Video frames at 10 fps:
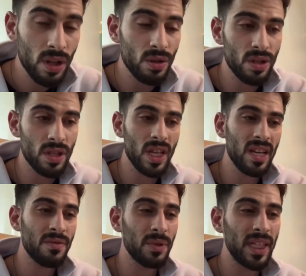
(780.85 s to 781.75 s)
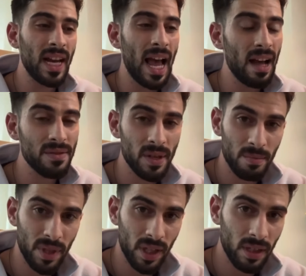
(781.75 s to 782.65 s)
to see if we can have
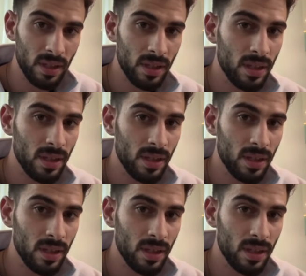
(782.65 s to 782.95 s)
something.